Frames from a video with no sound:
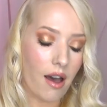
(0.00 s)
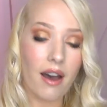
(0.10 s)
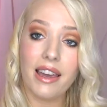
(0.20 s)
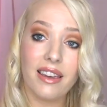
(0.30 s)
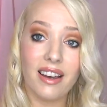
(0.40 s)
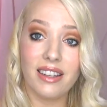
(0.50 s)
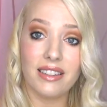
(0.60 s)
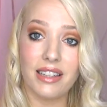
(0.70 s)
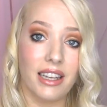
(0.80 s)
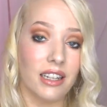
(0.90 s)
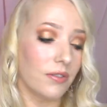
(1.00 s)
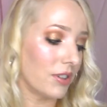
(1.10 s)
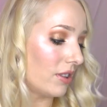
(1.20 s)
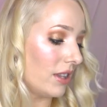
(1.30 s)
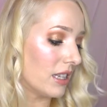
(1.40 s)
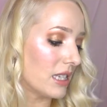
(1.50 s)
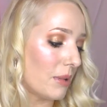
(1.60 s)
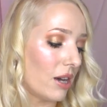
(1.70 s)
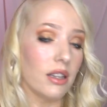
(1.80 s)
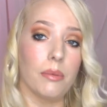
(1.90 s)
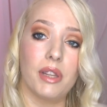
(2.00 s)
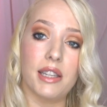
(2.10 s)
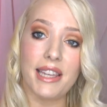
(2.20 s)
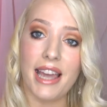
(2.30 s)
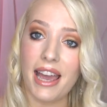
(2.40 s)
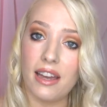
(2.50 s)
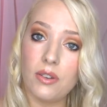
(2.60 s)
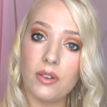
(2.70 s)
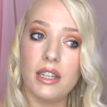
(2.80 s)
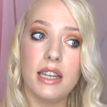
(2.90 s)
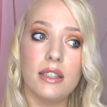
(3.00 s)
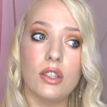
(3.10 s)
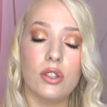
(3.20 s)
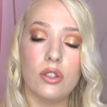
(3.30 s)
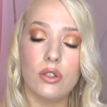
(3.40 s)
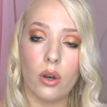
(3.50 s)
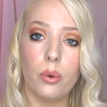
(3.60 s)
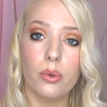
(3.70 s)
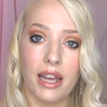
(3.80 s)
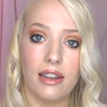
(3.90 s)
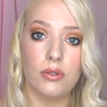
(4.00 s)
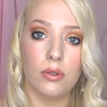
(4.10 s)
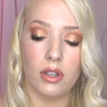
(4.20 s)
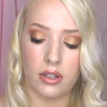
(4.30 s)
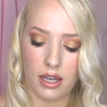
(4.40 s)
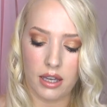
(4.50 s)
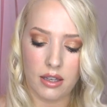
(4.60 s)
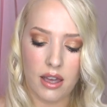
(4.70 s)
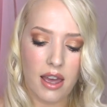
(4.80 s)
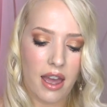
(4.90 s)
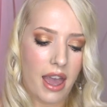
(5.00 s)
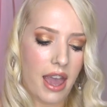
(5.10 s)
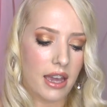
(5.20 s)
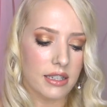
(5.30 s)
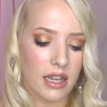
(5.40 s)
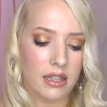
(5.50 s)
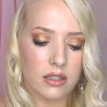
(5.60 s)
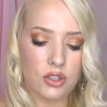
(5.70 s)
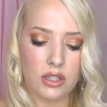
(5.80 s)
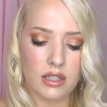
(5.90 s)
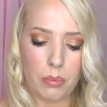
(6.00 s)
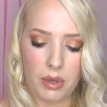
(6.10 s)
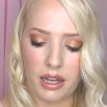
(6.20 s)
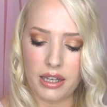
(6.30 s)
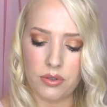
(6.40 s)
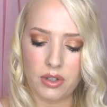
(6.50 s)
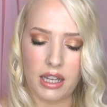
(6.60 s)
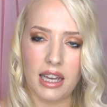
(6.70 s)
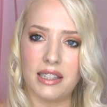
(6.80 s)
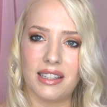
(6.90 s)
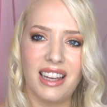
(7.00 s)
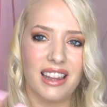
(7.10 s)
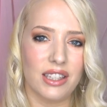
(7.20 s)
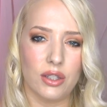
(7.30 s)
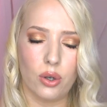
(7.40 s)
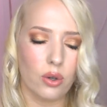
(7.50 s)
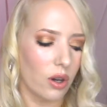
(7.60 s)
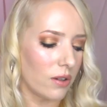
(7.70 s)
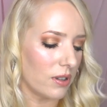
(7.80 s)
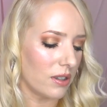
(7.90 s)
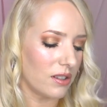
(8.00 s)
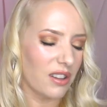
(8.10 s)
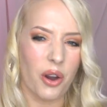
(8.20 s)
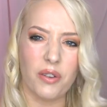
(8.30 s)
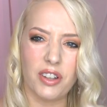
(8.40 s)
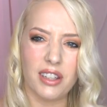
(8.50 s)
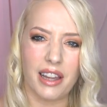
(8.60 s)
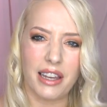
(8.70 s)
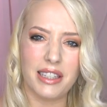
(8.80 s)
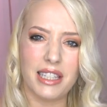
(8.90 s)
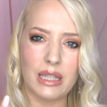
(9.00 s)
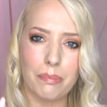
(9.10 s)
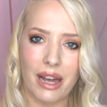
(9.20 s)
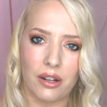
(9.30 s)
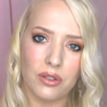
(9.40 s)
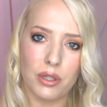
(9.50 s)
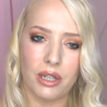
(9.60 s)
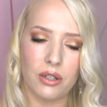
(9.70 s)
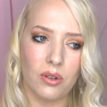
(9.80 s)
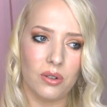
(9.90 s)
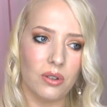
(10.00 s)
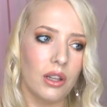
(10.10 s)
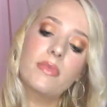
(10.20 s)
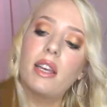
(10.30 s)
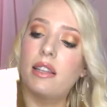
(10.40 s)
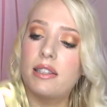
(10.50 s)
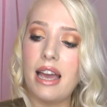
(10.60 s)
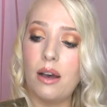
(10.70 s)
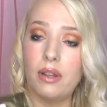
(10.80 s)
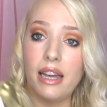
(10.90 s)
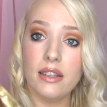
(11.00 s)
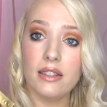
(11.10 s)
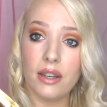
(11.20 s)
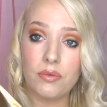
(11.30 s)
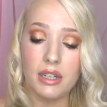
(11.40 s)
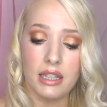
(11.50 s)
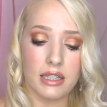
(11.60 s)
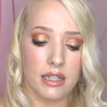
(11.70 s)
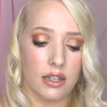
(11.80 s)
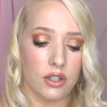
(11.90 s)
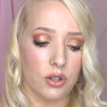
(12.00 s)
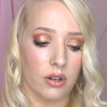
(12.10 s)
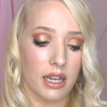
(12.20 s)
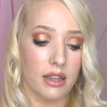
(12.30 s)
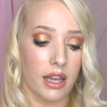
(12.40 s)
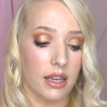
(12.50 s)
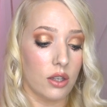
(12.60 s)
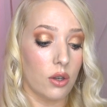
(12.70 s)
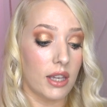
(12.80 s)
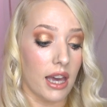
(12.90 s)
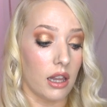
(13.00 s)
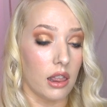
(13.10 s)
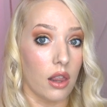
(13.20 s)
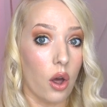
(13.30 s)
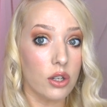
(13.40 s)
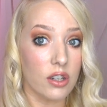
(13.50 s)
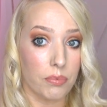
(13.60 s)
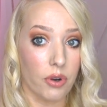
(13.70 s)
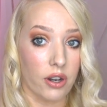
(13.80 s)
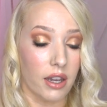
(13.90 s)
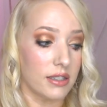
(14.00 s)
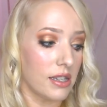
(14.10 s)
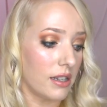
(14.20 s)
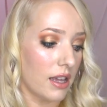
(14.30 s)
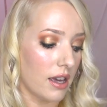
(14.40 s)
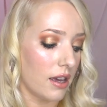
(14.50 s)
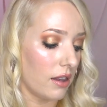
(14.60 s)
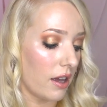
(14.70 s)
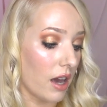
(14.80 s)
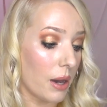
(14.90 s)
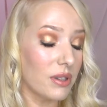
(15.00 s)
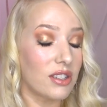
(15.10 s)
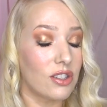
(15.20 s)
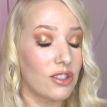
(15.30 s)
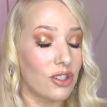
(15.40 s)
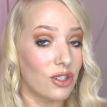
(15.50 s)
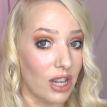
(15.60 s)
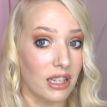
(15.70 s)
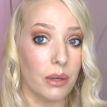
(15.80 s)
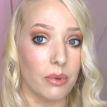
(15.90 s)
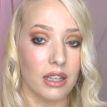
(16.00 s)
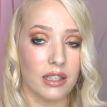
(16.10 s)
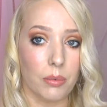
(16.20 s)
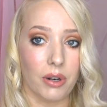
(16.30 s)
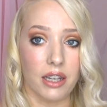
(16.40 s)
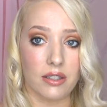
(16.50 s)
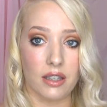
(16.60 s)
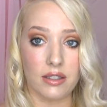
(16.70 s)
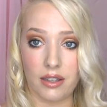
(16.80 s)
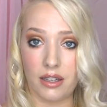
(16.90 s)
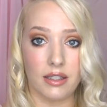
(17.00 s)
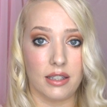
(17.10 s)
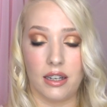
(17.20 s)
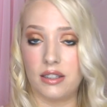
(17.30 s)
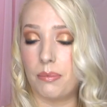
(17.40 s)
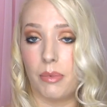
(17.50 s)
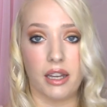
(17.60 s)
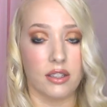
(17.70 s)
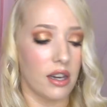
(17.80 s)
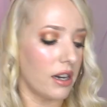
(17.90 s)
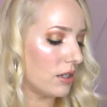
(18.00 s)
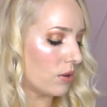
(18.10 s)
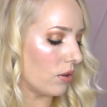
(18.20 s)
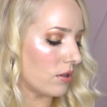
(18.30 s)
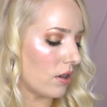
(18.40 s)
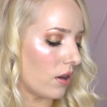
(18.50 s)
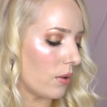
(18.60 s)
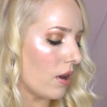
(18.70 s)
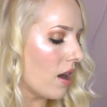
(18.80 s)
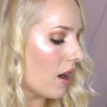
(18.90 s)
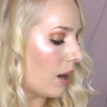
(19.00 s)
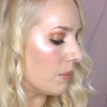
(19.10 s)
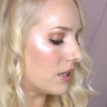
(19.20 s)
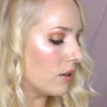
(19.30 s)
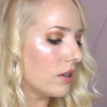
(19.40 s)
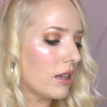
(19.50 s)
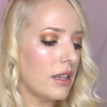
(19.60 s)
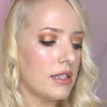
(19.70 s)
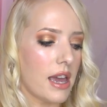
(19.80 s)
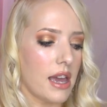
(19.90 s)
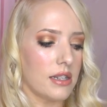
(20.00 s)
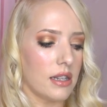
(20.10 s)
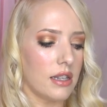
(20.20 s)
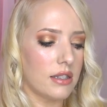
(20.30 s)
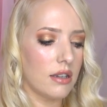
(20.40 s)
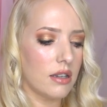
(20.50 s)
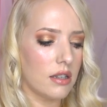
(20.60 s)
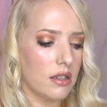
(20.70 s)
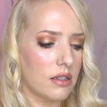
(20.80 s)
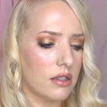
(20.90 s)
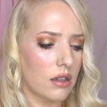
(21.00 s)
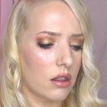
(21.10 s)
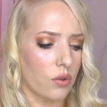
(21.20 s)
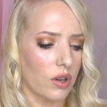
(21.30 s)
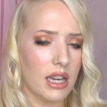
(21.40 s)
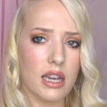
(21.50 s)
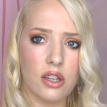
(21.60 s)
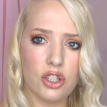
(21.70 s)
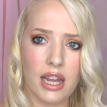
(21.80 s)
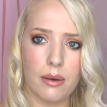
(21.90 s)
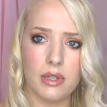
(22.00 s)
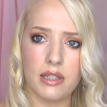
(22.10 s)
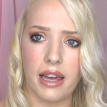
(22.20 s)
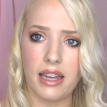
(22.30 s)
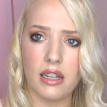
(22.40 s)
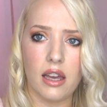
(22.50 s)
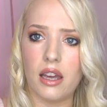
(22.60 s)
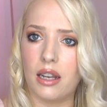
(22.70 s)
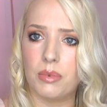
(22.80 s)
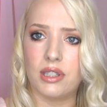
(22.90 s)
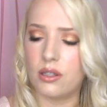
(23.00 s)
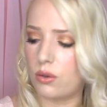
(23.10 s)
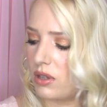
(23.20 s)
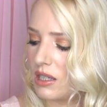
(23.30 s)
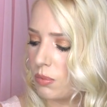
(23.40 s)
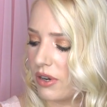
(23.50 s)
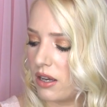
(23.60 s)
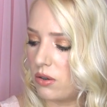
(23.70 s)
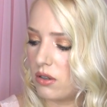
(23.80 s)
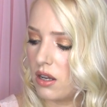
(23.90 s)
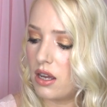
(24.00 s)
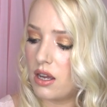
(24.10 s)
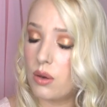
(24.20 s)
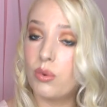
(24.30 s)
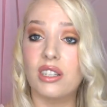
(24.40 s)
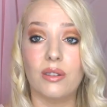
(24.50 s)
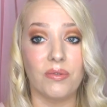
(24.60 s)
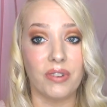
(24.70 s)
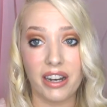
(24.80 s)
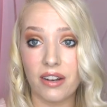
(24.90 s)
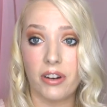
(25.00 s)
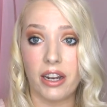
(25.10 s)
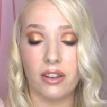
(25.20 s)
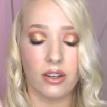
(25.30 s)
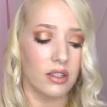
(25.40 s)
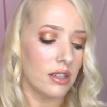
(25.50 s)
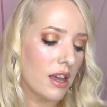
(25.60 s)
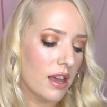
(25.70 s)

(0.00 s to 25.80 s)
I can't say enough good things about them. The tan on these is so natural looking and it just applies really easily. There's no over like smell to it all. The towelette I really did enjoy. Like, you get a lot of product in here. Like, I was genuinely surprised because like I said, it did my entire torso. I'm still looking tanned, and this is 3 showers later and I'm still this brown, which is very, very good.